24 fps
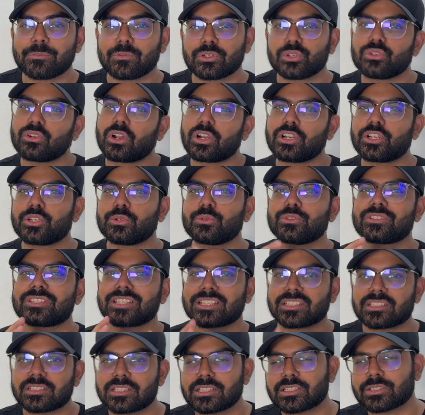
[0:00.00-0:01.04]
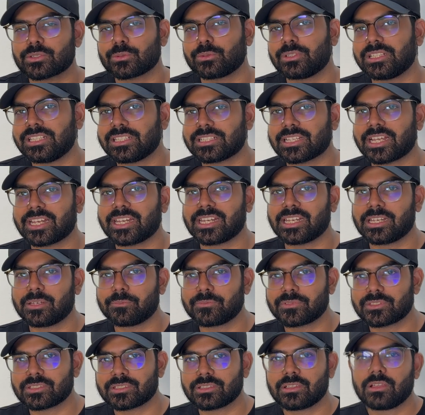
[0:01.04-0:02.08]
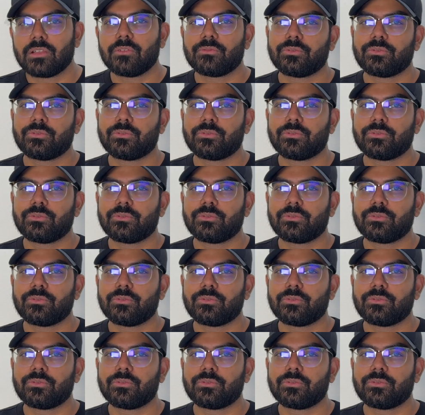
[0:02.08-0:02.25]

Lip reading: do not do justice to these IEMs.